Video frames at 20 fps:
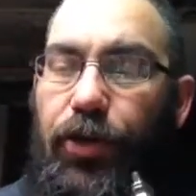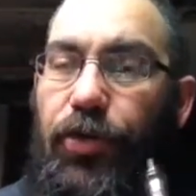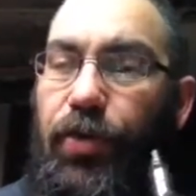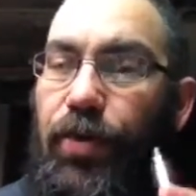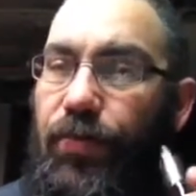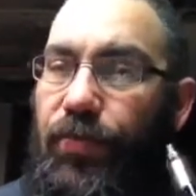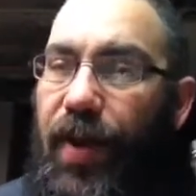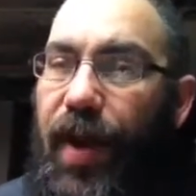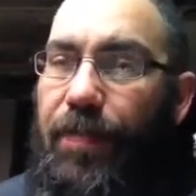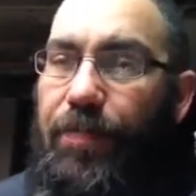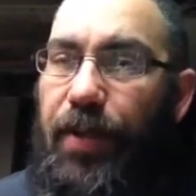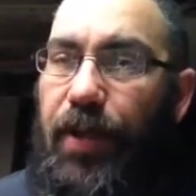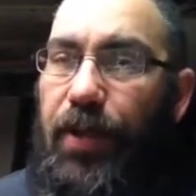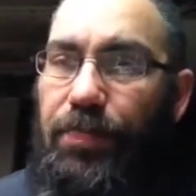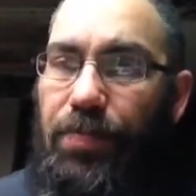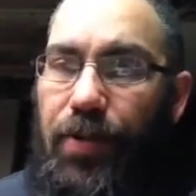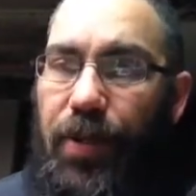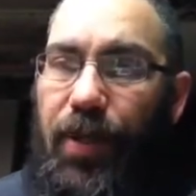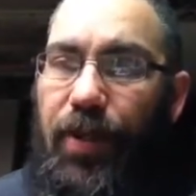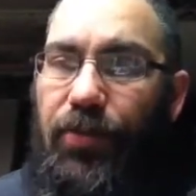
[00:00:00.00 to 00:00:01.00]
you can vape this
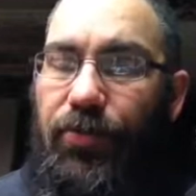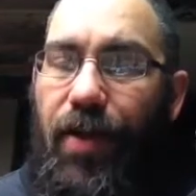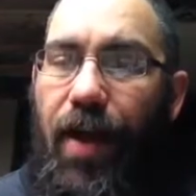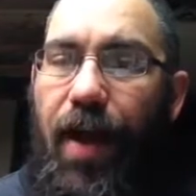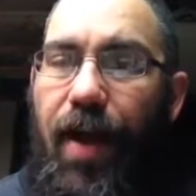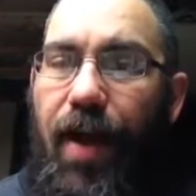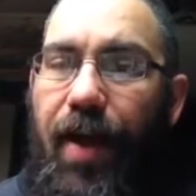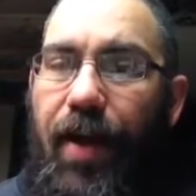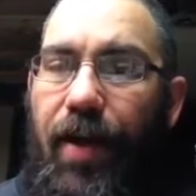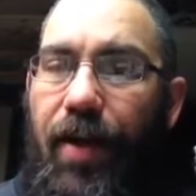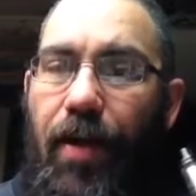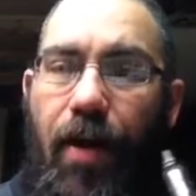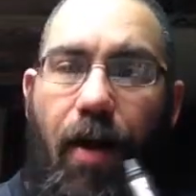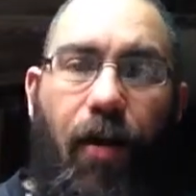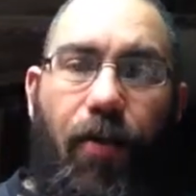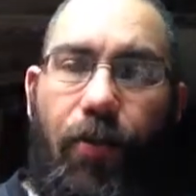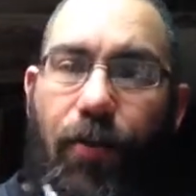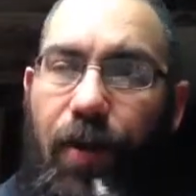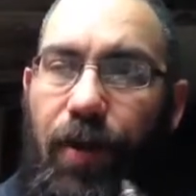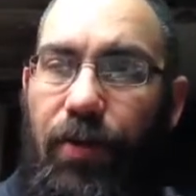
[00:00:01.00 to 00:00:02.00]
pretty dry
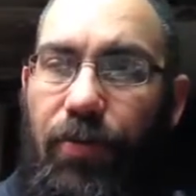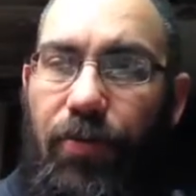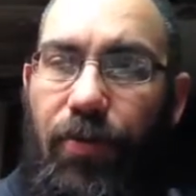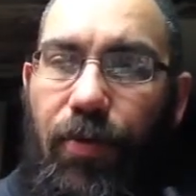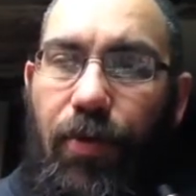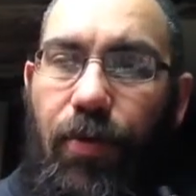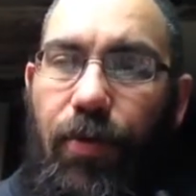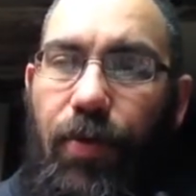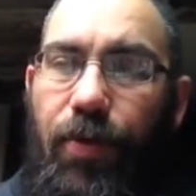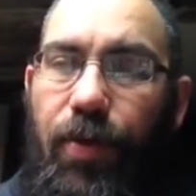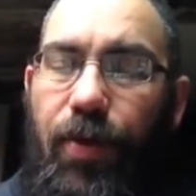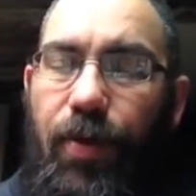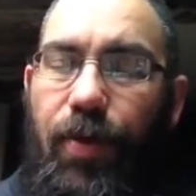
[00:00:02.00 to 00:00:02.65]
all the way through,